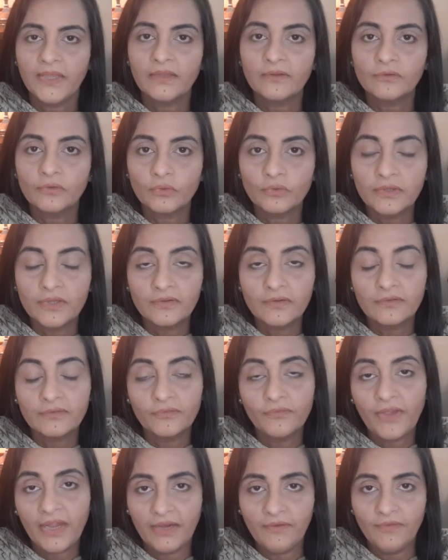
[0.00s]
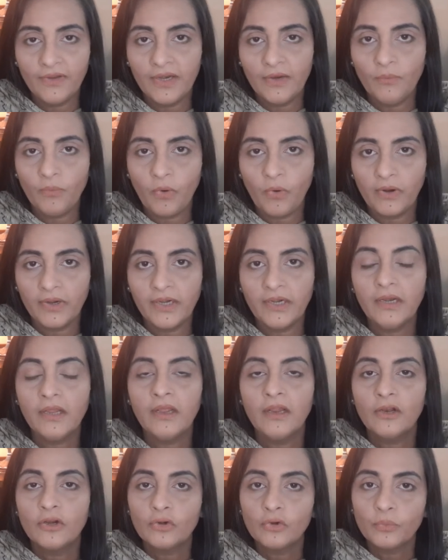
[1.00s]
So this is very important
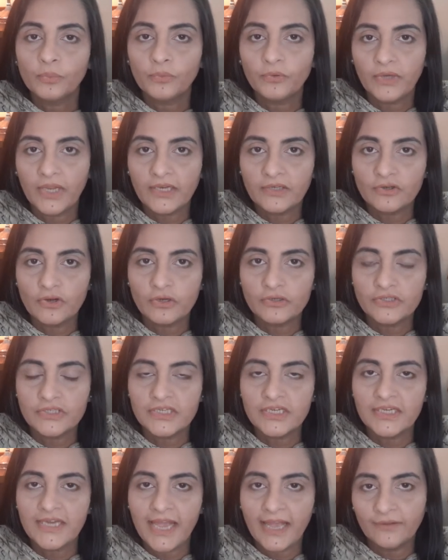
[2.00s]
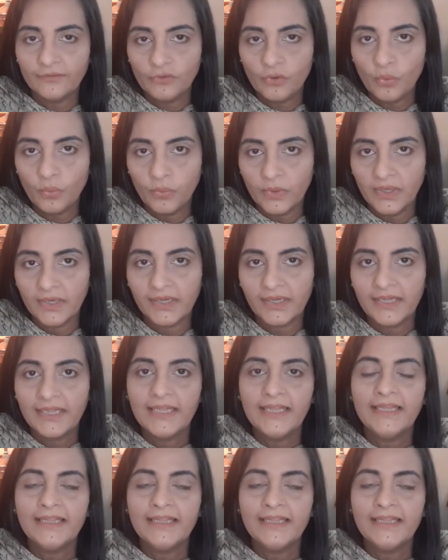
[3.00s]
to protect your sheet as you work.